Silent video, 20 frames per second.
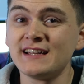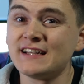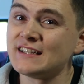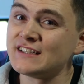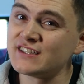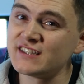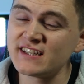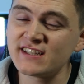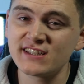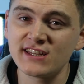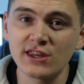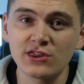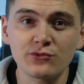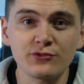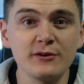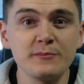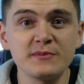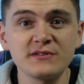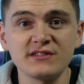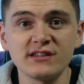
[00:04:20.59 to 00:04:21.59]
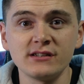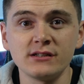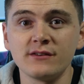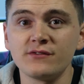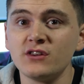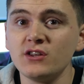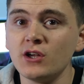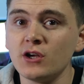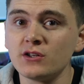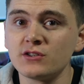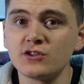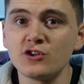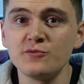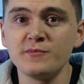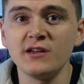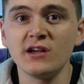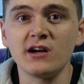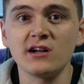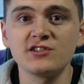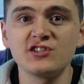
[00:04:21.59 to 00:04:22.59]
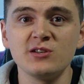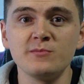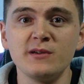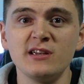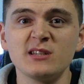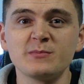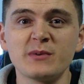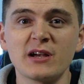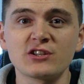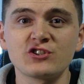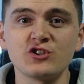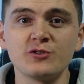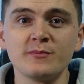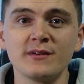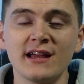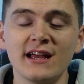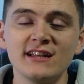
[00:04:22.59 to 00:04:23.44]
63% of the Adobe RGB spectrum,